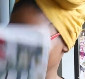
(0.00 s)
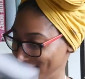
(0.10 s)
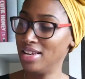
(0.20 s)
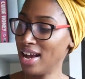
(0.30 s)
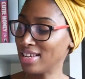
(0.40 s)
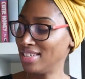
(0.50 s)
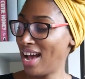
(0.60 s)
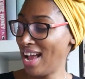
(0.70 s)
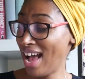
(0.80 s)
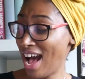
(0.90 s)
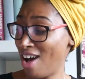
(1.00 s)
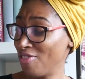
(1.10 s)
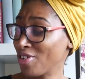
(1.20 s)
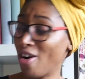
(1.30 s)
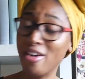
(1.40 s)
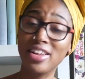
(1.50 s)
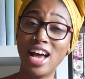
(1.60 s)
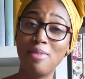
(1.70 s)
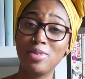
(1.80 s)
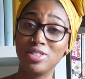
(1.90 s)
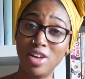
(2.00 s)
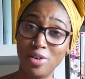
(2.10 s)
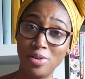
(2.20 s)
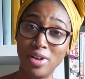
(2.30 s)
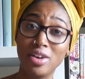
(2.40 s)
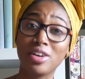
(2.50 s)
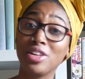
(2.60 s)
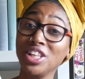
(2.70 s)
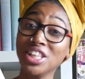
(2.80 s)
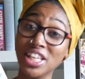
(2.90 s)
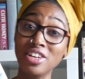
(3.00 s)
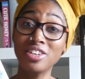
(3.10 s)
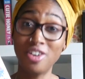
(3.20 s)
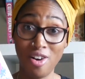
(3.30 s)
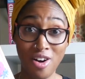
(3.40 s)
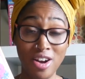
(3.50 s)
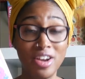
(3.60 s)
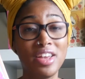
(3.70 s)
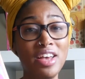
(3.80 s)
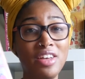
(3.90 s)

Next, I have Cardcaptor Sakura Clear Card.